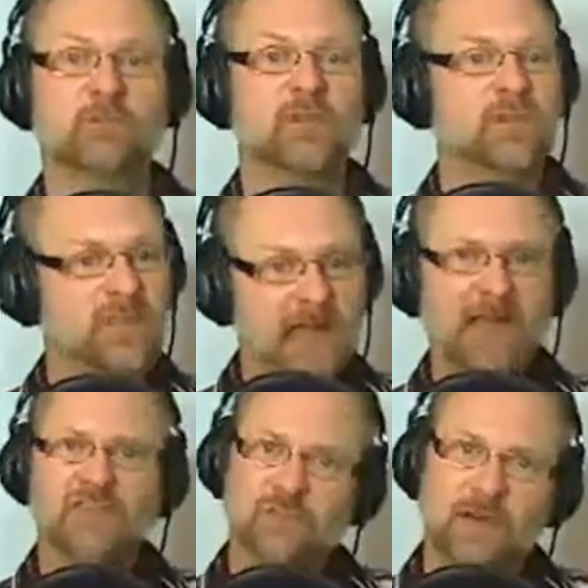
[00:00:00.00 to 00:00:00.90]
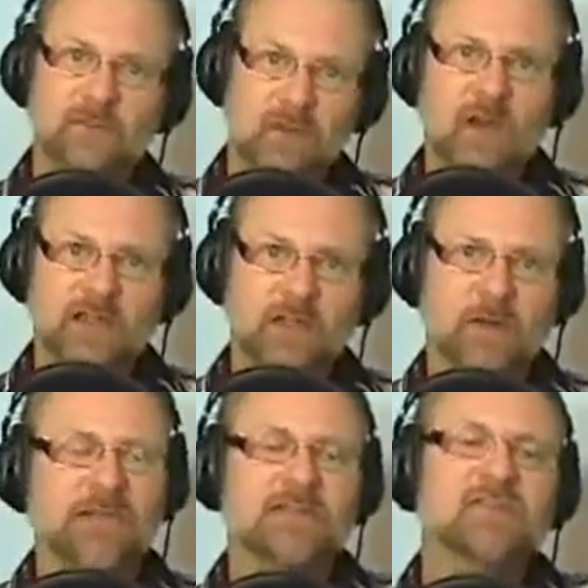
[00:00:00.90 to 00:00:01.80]
that's what I'm talking about.
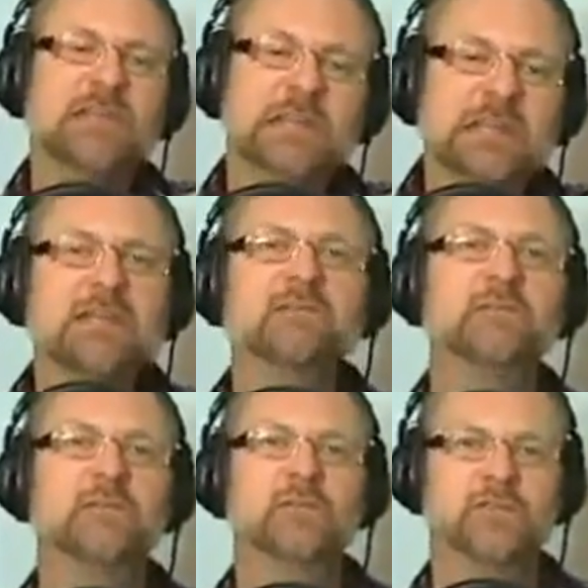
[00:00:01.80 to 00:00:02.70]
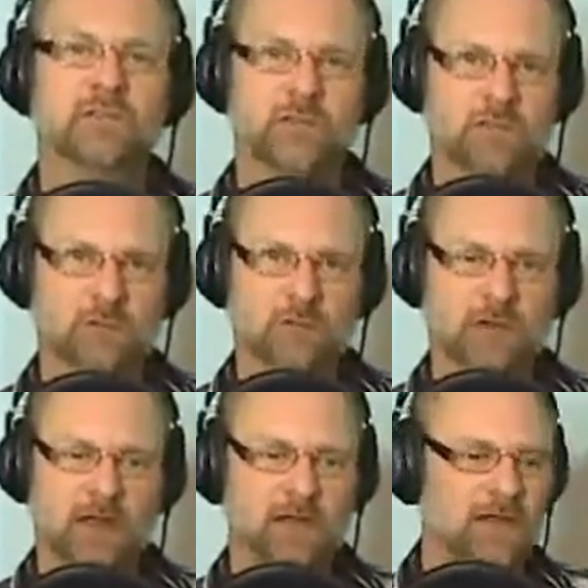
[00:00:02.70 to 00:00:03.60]
It's the influence of the human
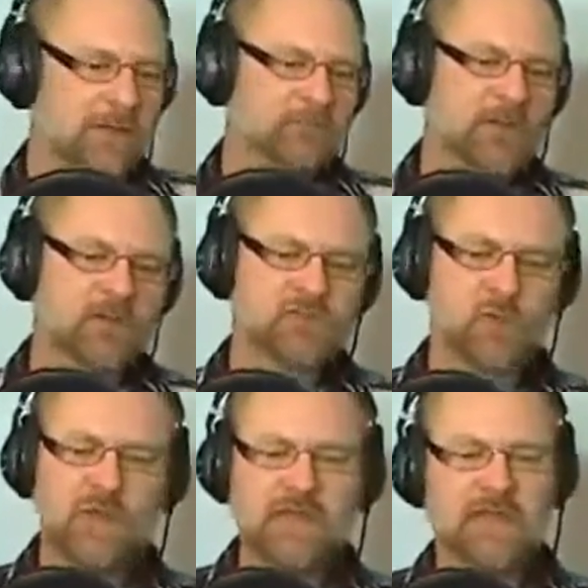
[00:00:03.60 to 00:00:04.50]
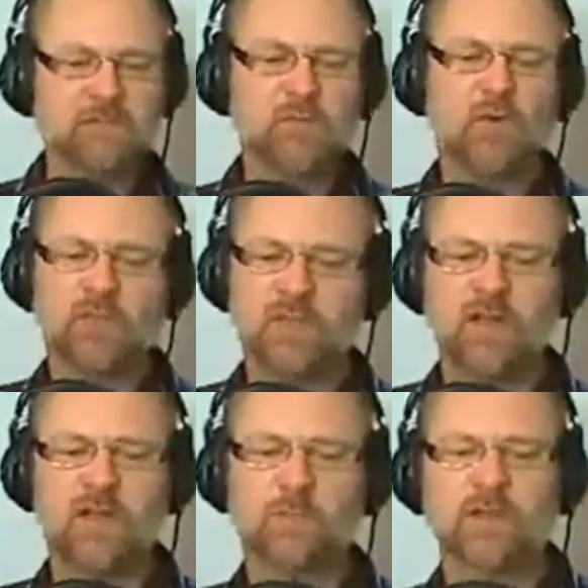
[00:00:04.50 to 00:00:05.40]
mind. So
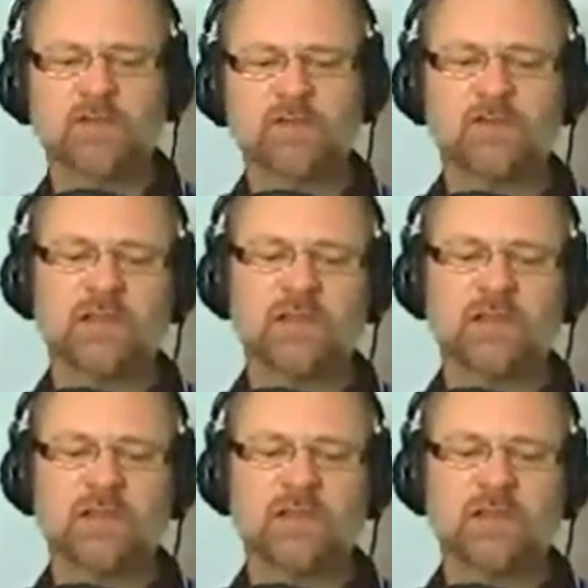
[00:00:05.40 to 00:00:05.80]
hypnotherapists can